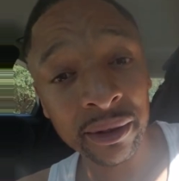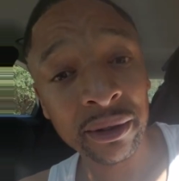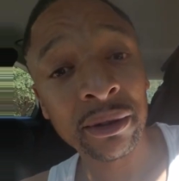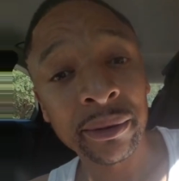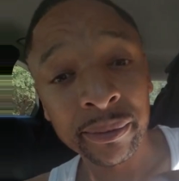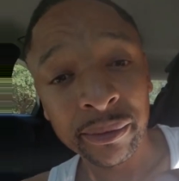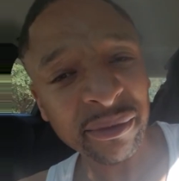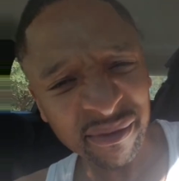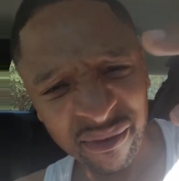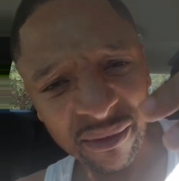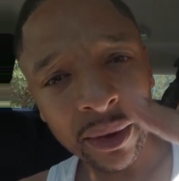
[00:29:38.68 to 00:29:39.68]

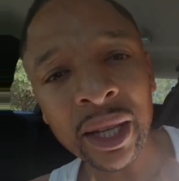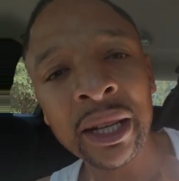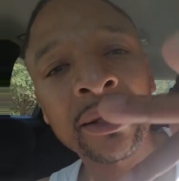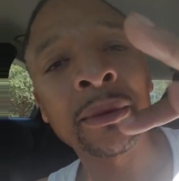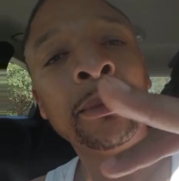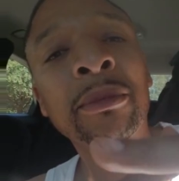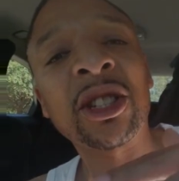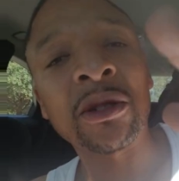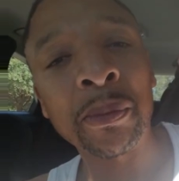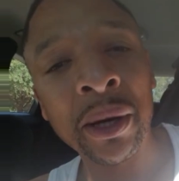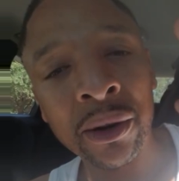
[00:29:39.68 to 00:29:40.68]
It's them
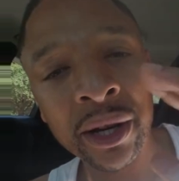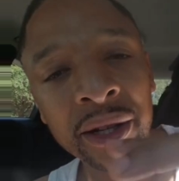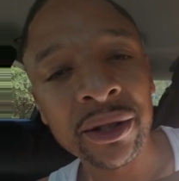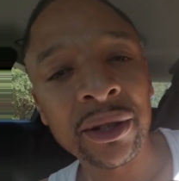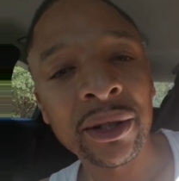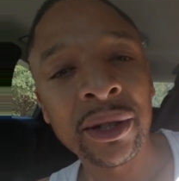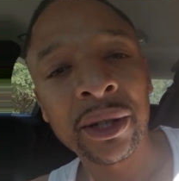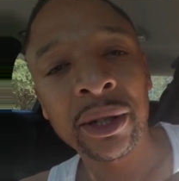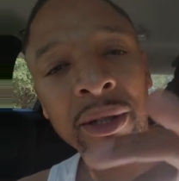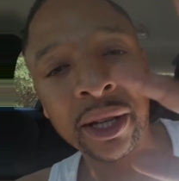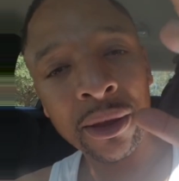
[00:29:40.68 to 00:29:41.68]
spirits
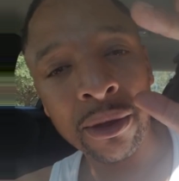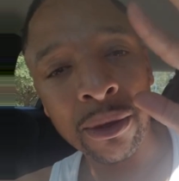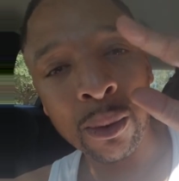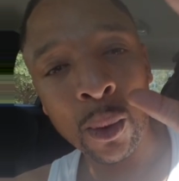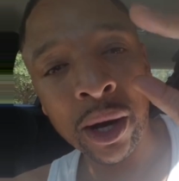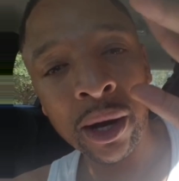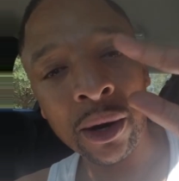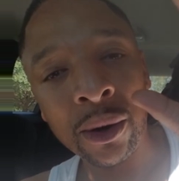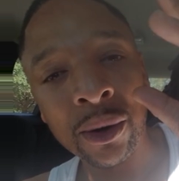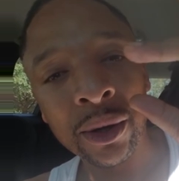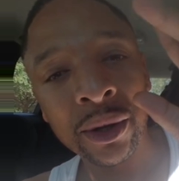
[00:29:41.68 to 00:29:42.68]
that
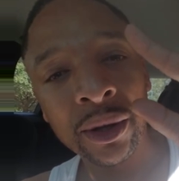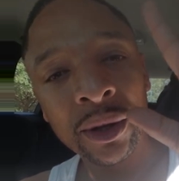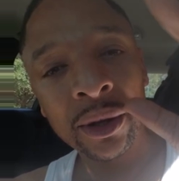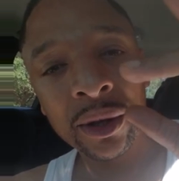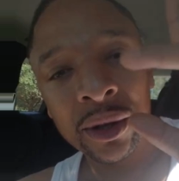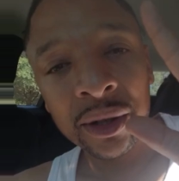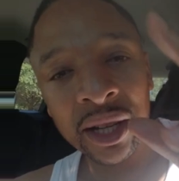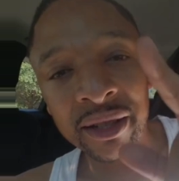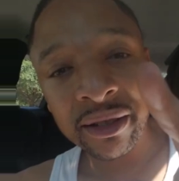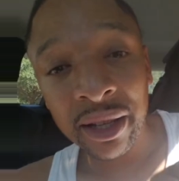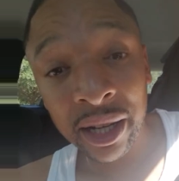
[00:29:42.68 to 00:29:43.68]
dwell, that
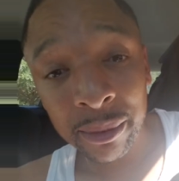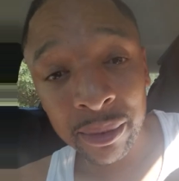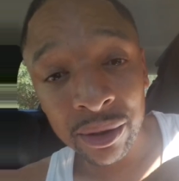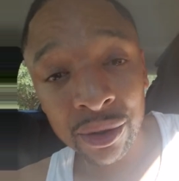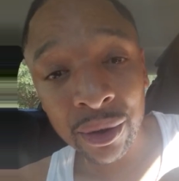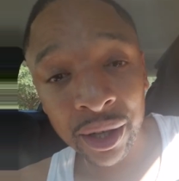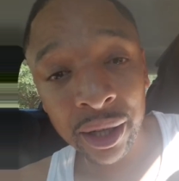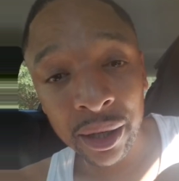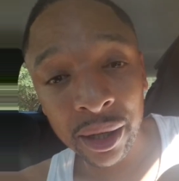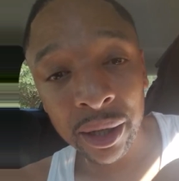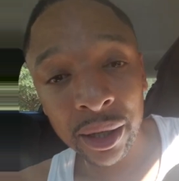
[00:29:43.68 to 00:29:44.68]
set up the
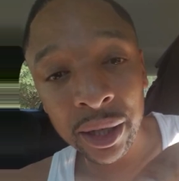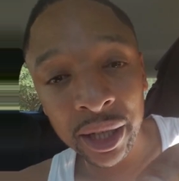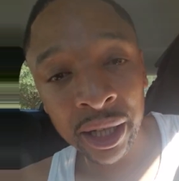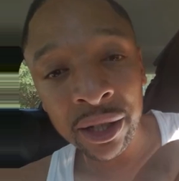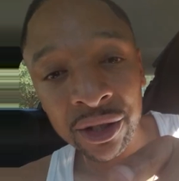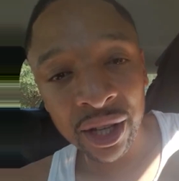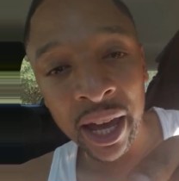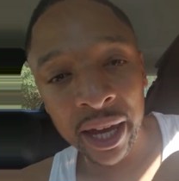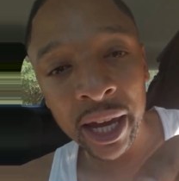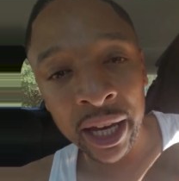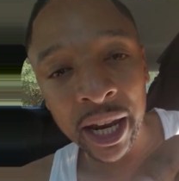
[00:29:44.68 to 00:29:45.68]
trick each
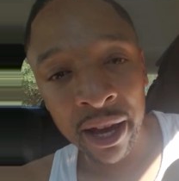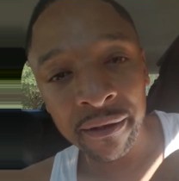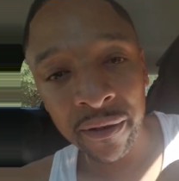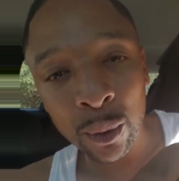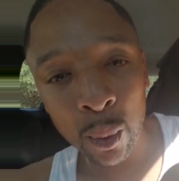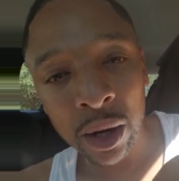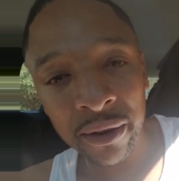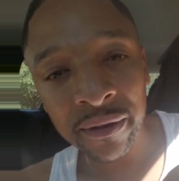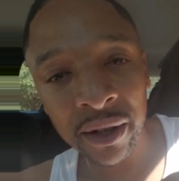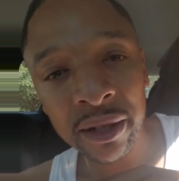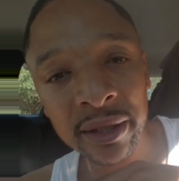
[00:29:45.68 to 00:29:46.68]
and every one
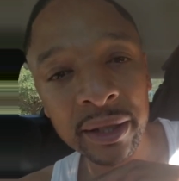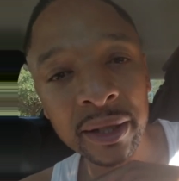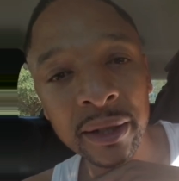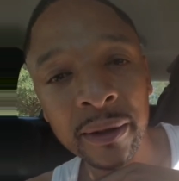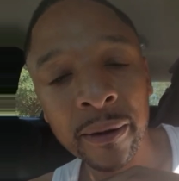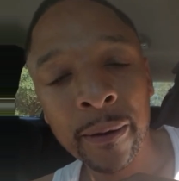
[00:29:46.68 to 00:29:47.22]
of us.